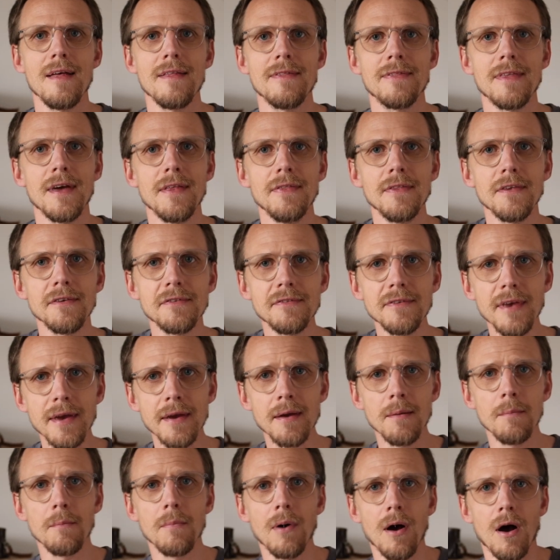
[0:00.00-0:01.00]
Then the
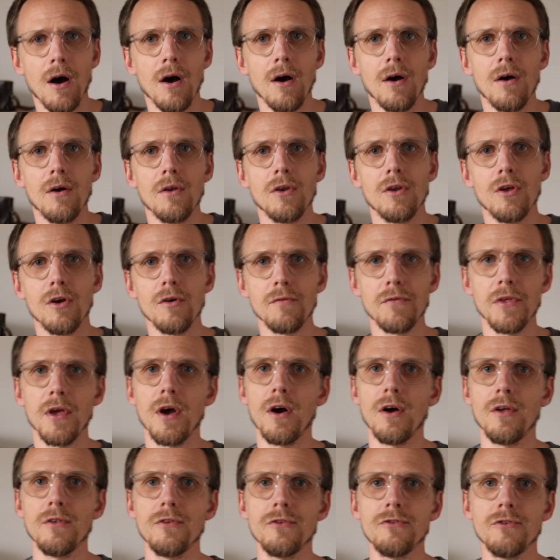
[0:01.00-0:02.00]
second part of the
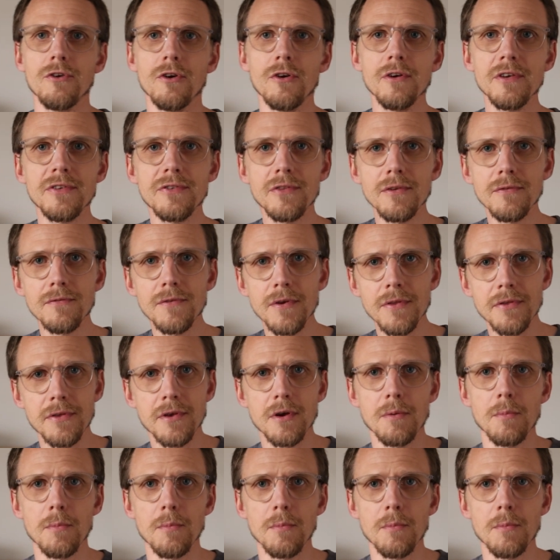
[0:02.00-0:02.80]
answer is the fifth